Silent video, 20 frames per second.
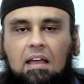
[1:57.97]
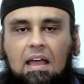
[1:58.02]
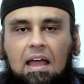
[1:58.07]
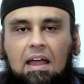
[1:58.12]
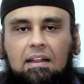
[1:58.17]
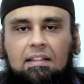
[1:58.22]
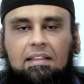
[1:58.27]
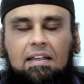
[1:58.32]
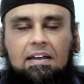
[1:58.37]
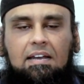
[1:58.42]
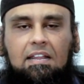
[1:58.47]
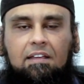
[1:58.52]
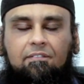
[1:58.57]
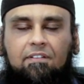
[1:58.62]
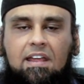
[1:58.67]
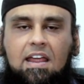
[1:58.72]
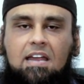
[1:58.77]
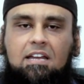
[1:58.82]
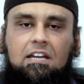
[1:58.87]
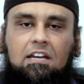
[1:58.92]
and they
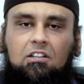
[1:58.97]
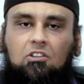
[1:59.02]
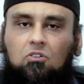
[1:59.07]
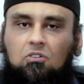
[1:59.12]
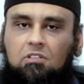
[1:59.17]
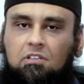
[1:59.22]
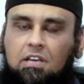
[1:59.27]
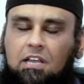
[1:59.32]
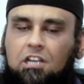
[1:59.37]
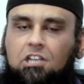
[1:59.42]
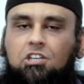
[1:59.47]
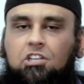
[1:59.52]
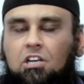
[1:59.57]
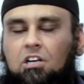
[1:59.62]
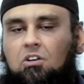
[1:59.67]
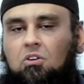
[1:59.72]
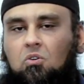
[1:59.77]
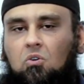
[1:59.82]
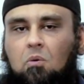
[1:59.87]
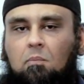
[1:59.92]
deviated those
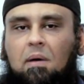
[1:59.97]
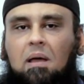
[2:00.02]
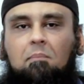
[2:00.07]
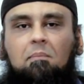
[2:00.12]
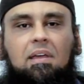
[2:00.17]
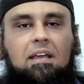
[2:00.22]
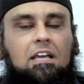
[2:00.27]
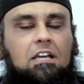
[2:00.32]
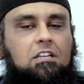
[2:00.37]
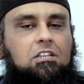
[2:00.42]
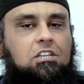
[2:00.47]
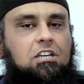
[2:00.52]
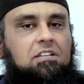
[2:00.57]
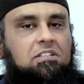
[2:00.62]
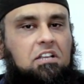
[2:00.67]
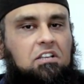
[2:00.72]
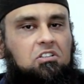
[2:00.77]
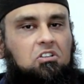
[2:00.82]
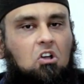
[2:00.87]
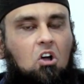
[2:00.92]
Christian too by making
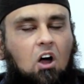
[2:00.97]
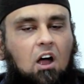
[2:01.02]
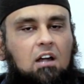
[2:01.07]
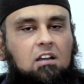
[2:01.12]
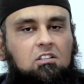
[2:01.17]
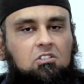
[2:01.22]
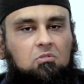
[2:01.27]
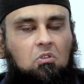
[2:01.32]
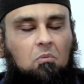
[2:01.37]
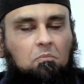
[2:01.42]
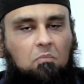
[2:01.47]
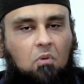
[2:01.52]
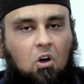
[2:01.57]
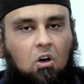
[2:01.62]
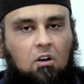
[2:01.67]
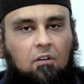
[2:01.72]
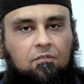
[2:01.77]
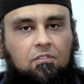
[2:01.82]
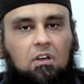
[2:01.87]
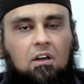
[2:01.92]
Jesus God, so
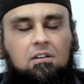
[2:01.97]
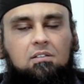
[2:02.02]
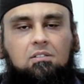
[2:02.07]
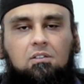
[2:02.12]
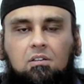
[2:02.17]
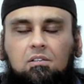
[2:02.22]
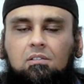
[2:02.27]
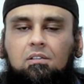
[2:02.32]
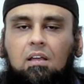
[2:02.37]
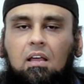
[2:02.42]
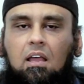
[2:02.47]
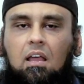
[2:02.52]
Paul of Tarsus.